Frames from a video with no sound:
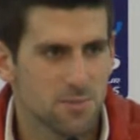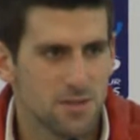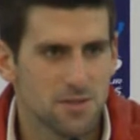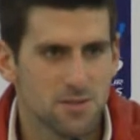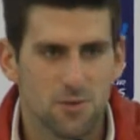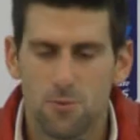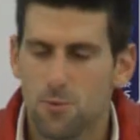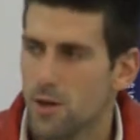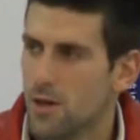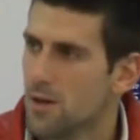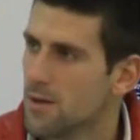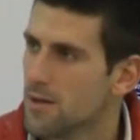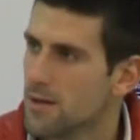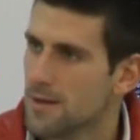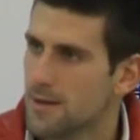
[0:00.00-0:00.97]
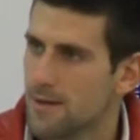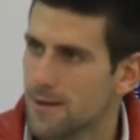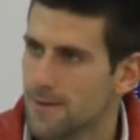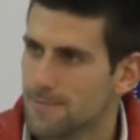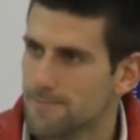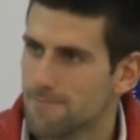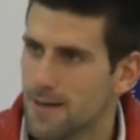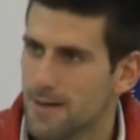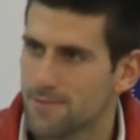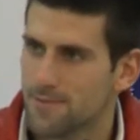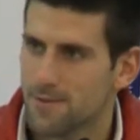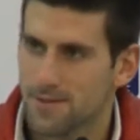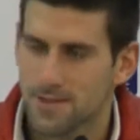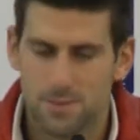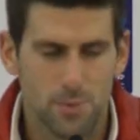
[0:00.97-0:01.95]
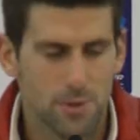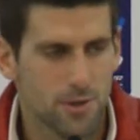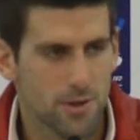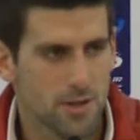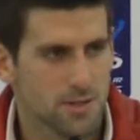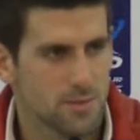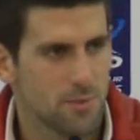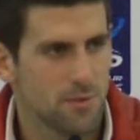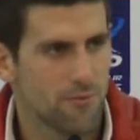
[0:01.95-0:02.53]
me so well. I've experienced